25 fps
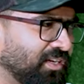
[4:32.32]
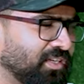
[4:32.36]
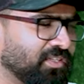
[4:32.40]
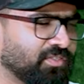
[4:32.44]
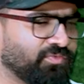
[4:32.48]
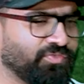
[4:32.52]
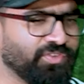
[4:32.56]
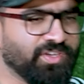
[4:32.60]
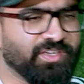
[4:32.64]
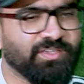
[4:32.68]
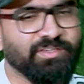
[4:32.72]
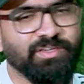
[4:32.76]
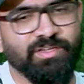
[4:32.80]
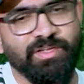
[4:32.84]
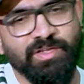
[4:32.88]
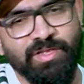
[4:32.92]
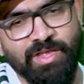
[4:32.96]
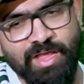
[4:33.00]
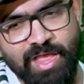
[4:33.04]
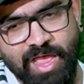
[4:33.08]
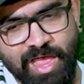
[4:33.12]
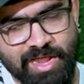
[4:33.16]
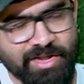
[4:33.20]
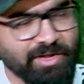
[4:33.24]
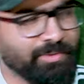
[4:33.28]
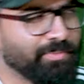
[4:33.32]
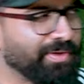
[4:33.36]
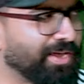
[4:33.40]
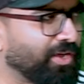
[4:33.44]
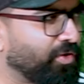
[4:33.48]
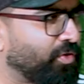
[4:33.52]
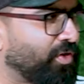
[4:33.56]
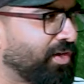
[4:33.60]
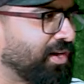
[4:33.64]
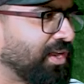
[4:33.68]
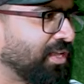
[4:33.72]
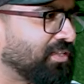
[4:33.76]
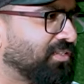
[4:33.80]
is fit, Harry
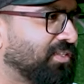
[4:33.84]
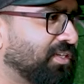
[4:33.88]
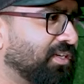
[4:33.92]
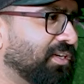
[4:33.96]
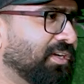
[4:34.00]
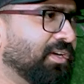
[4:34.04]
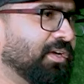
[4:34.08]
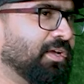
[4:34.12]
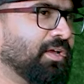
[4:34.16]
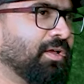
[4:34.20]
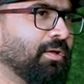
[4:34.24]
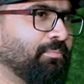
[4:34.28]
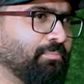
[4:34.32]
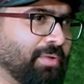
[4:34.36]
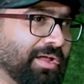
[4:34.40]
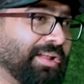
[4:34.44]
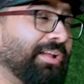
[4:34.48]
Maguire ache, but